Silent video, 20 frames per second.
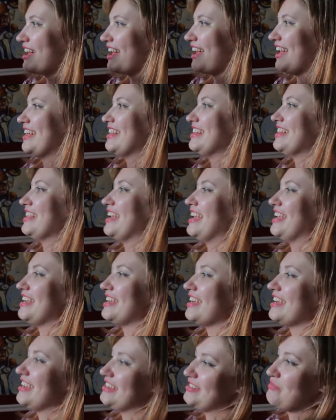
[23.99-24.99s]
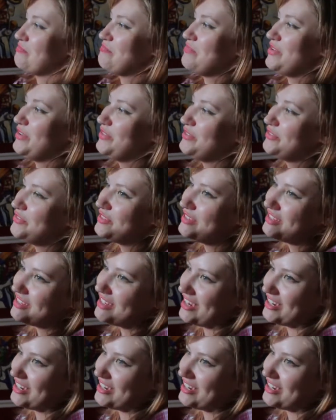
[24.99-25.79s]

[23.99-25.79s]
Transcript: He has beautiful